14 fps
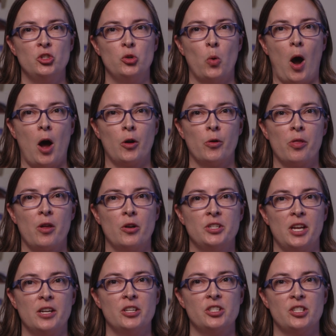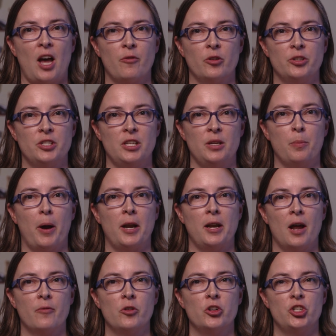to honor their data sovereignty by
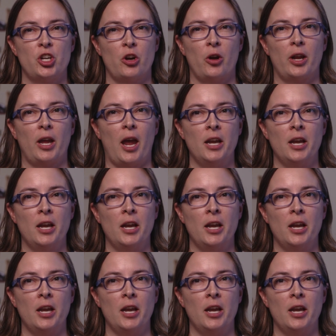never sharing